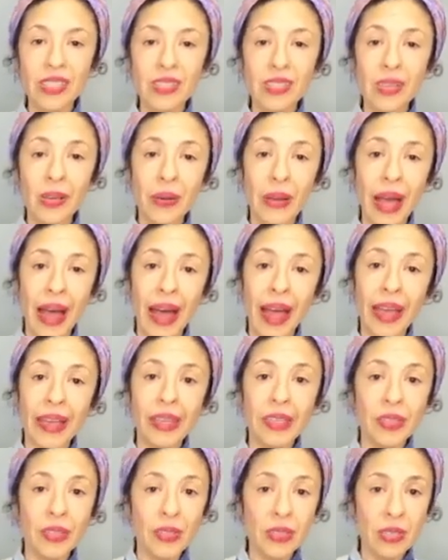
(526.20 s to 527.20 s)
So I
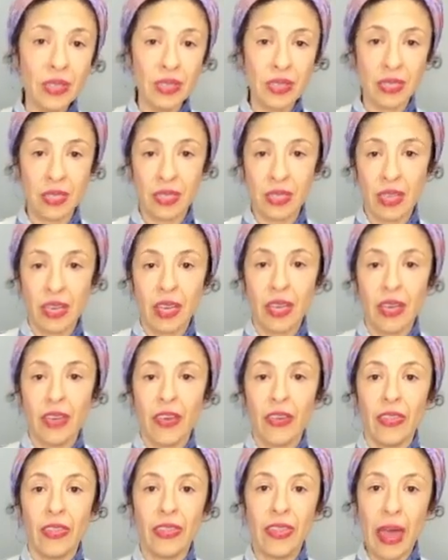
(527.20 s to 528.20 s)
used
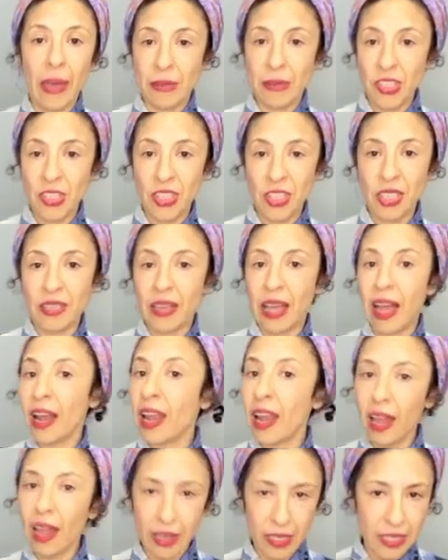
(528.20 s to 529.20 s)
that machine
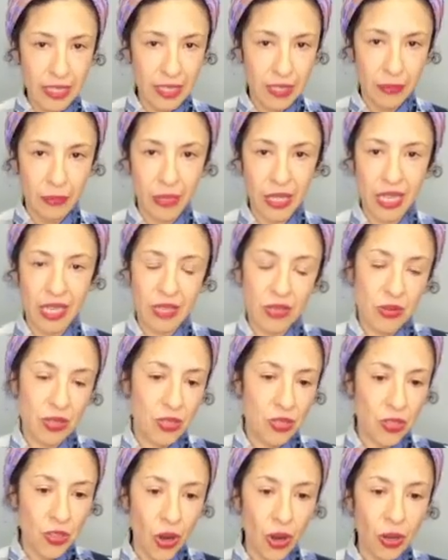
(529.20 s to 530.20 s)
a lot because it
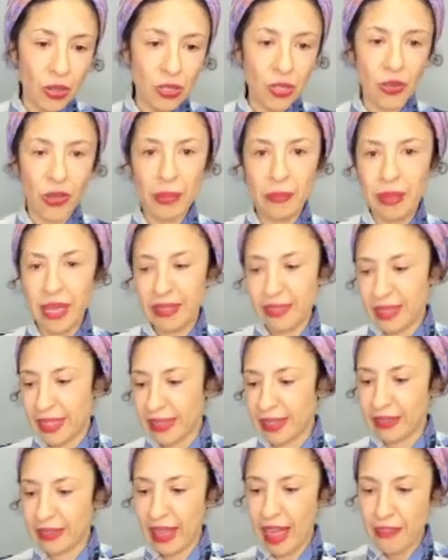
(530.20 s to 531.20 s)
was strong. So I made
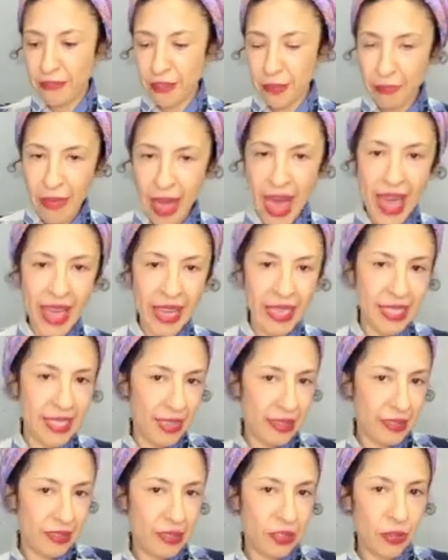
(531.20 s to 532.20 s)
like heavy bags
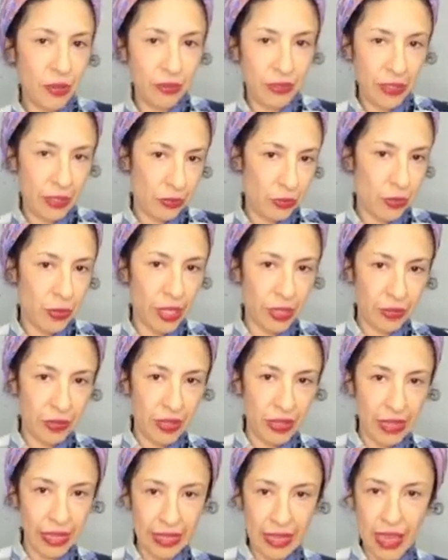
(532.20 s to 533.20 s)
and, you know, I've worked
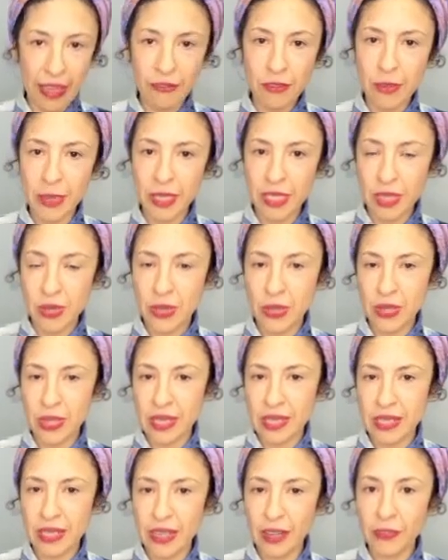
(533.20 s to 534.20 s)
with like heavy materials
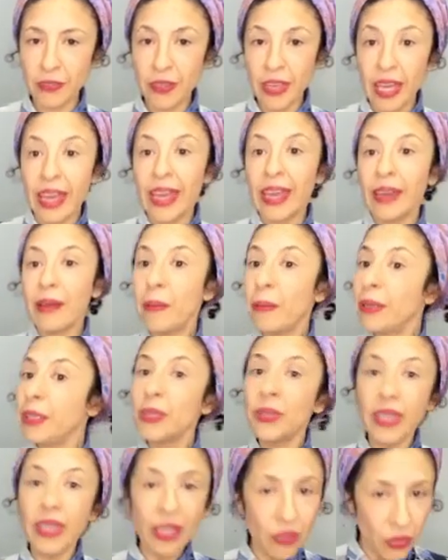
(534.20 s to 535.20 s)
and stuff.
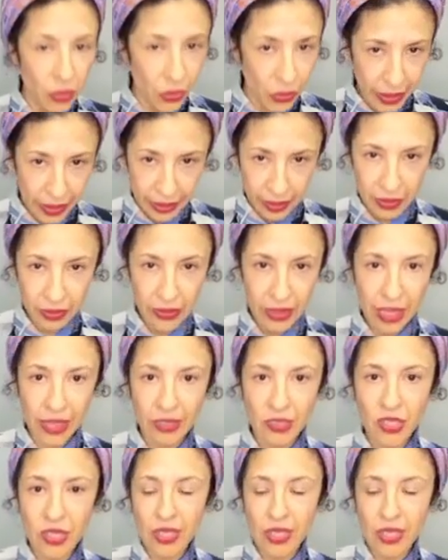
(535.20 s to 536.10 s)
You can do it. Okay.